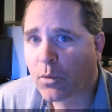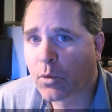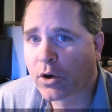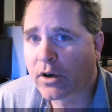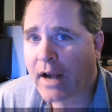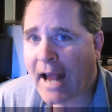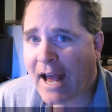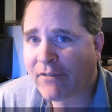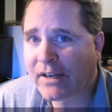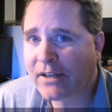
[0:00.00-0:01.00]
We're
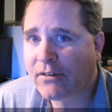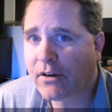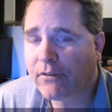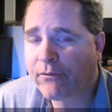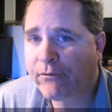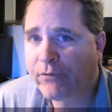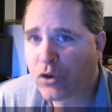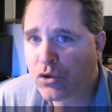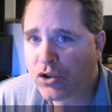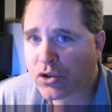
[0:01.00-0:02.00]
having
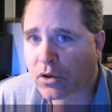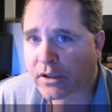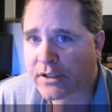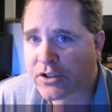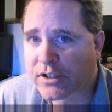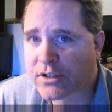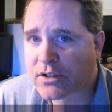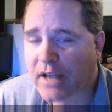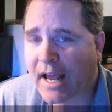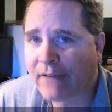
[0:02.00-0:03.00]
food
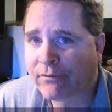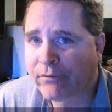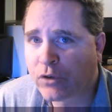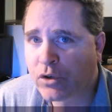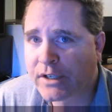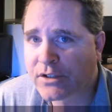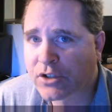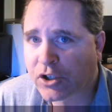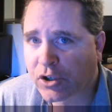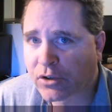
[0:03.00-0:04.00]
shortages and food
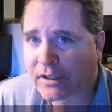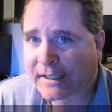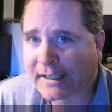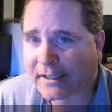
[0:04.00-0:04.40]
insecurity